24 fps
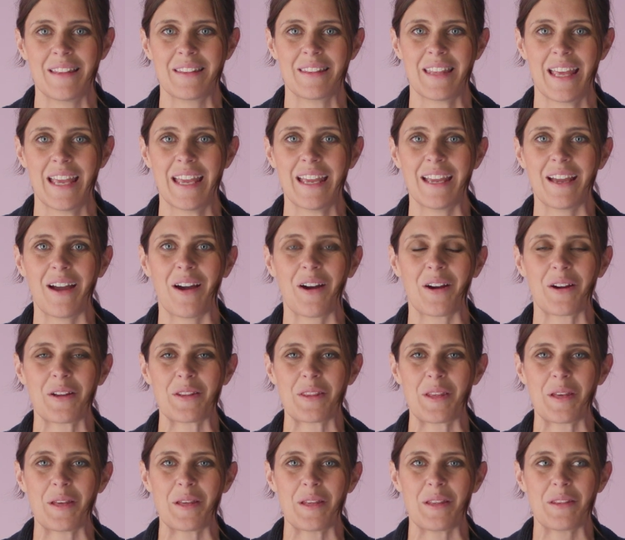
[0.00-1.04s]
they are
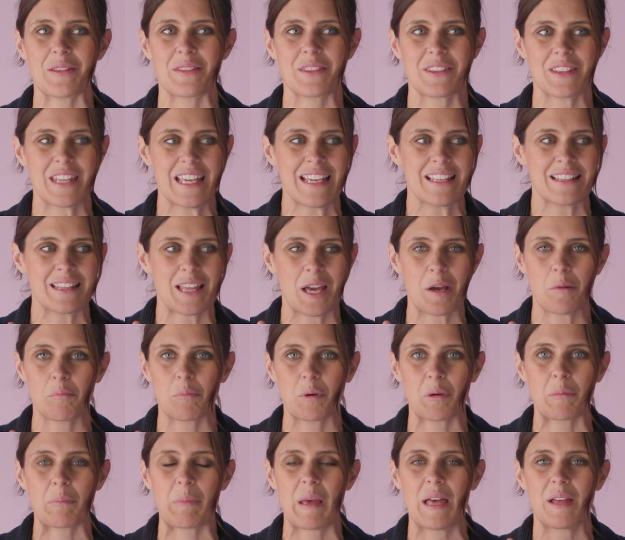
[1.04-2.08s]
the thing that
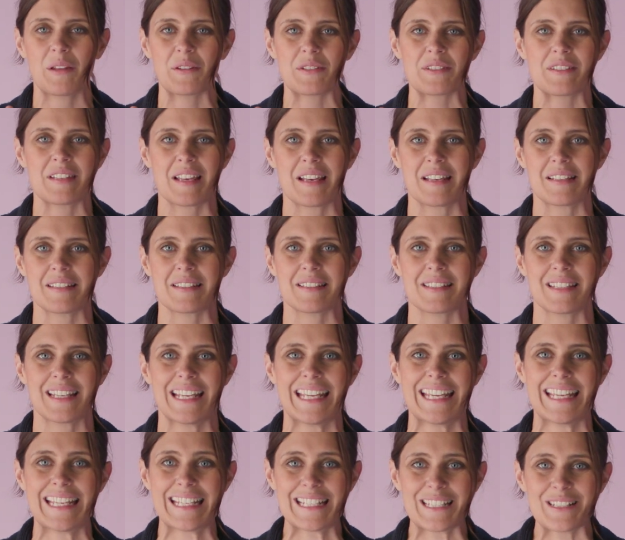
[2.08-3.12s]
propels us
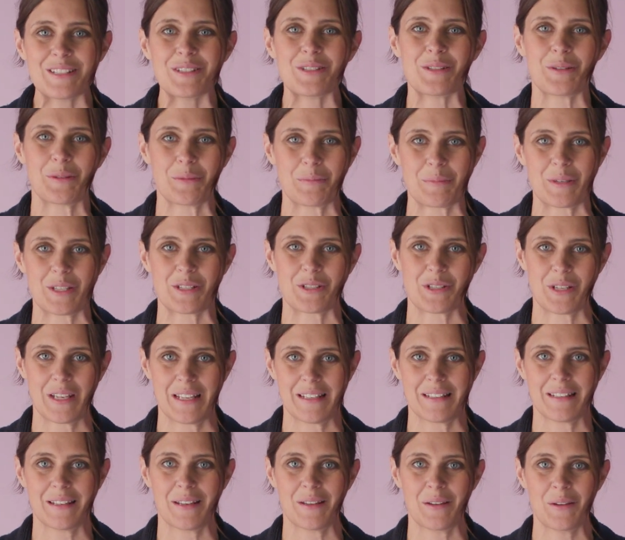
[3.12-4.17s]
into
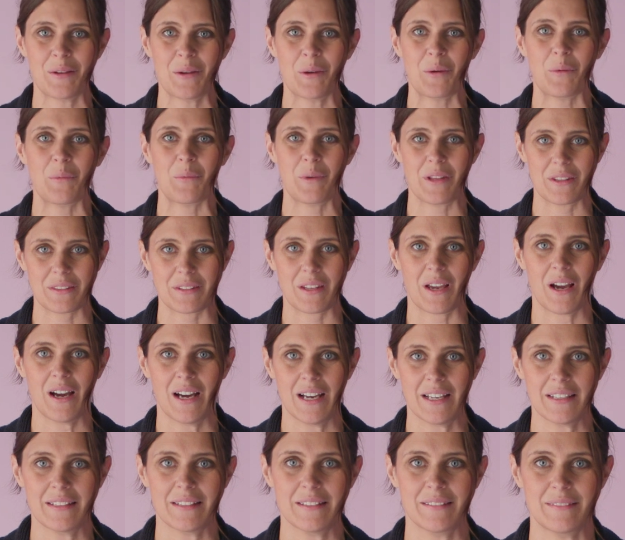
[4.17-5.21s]
mission with
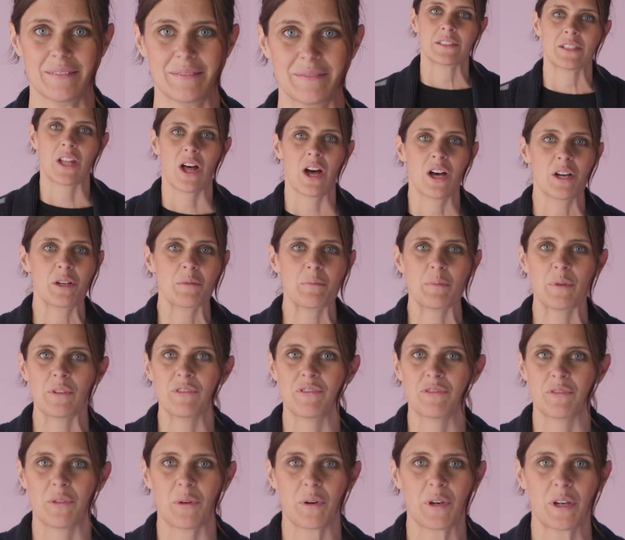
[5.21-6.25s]
God. Long
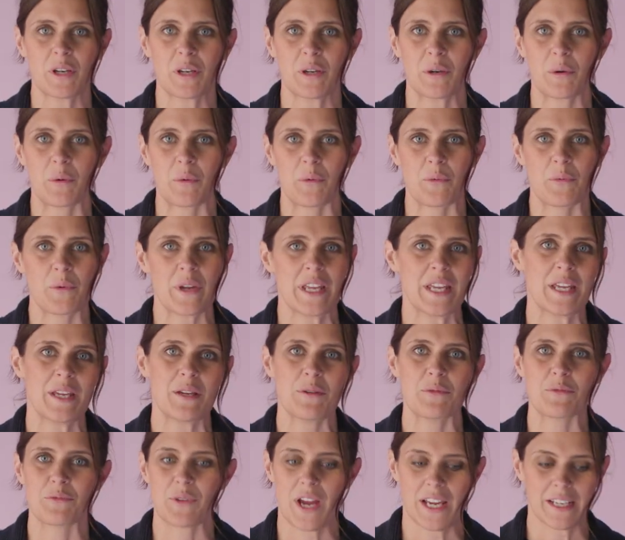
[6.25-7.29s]
before we
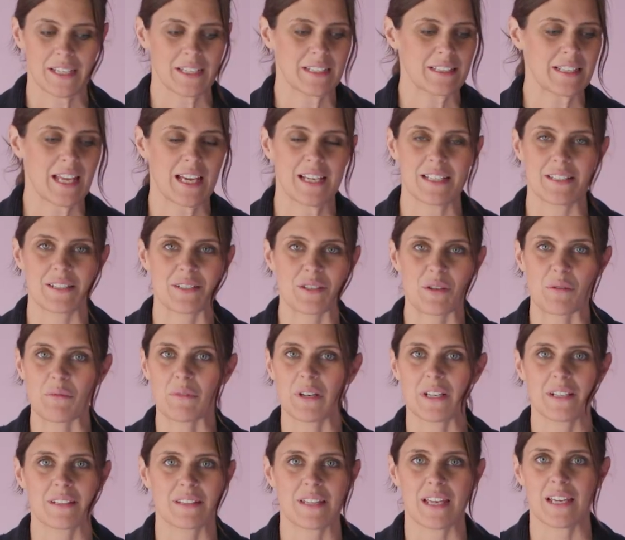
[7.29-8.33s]
recognize the
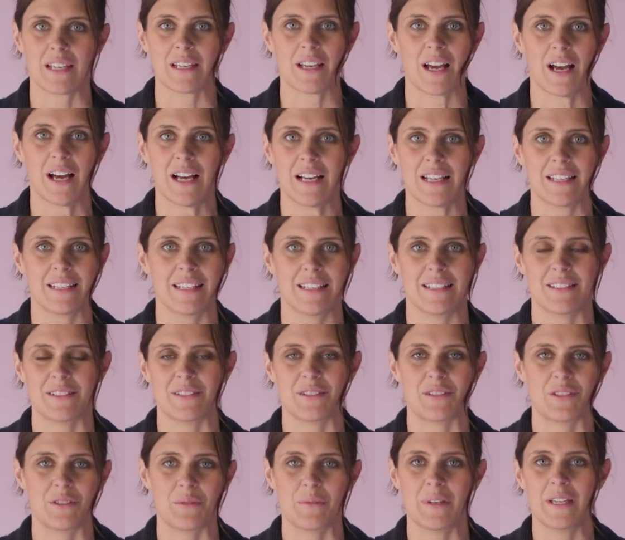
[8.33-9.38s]
work that God
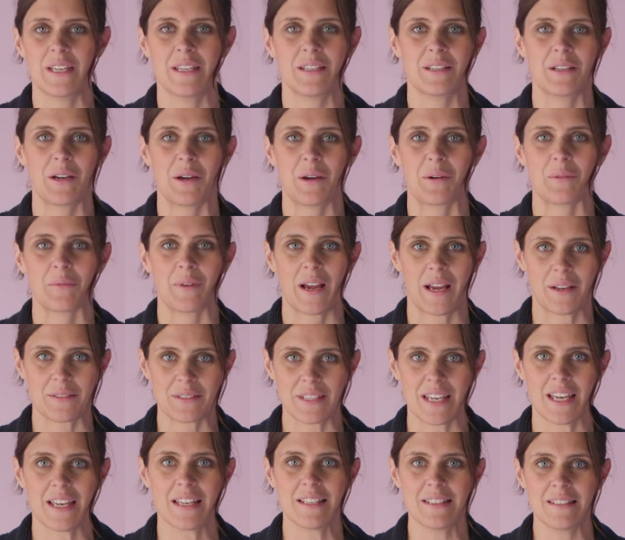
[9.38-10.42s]
is doing
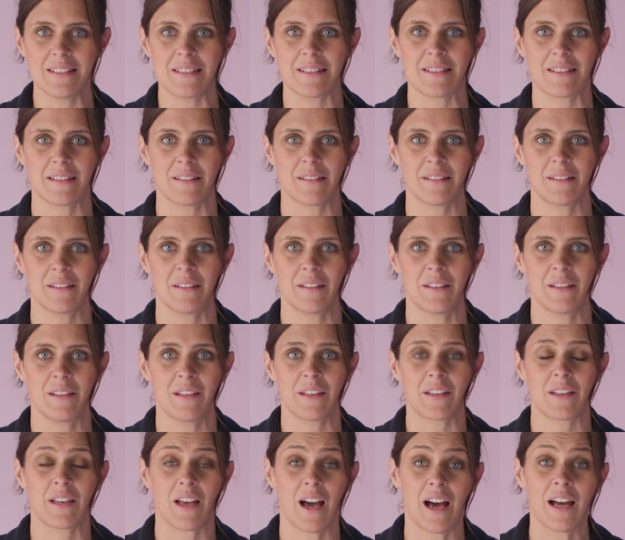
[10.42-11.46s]
around us,
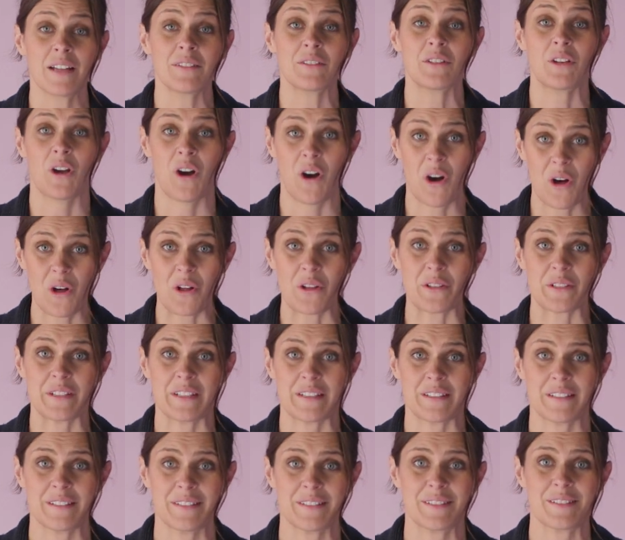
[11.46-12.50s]
God called
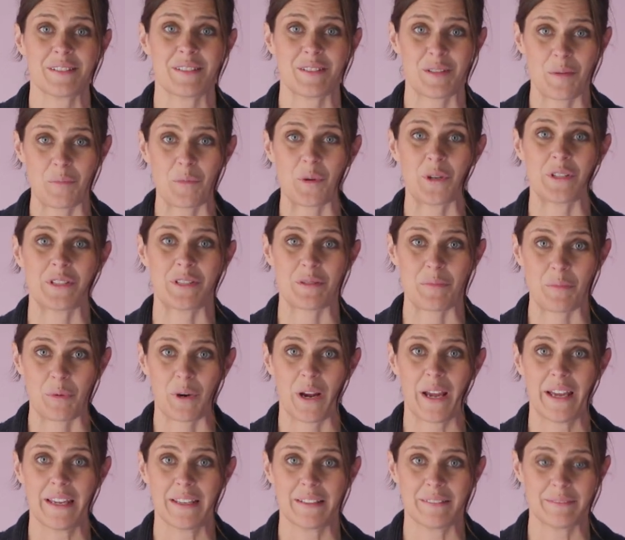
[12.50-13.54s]
someone to
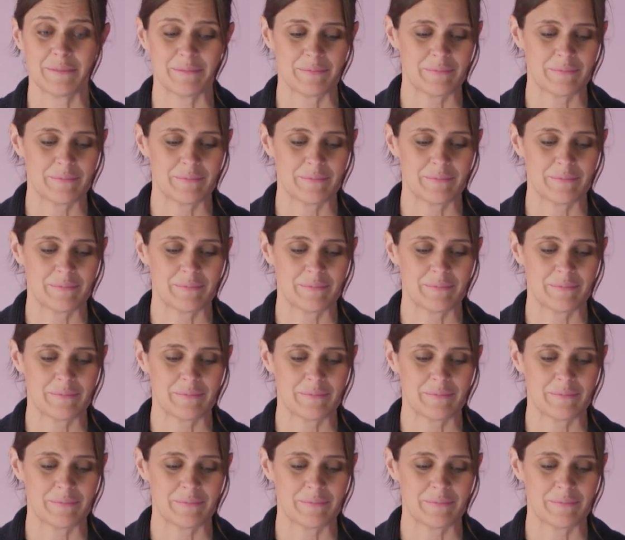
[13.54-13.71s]
pray.